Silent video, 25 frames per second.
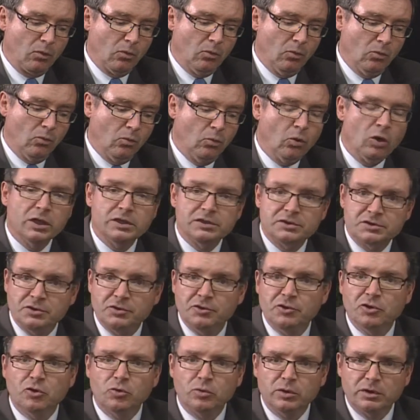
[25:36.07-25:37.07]
want to
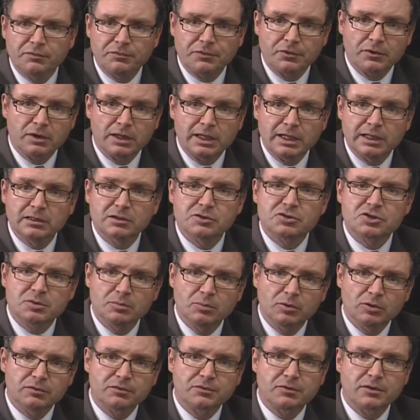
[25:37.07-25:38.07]
know if they're
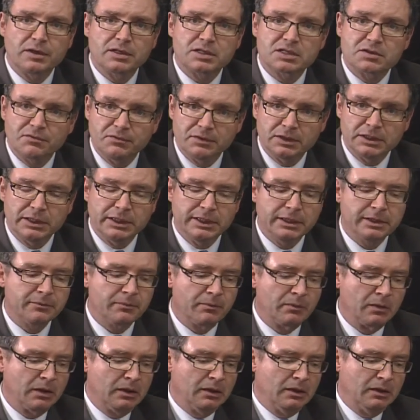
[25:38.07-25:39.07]
eligible for this funding,
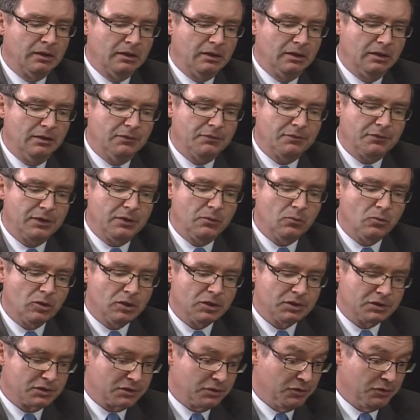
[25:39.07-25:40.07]
if they want to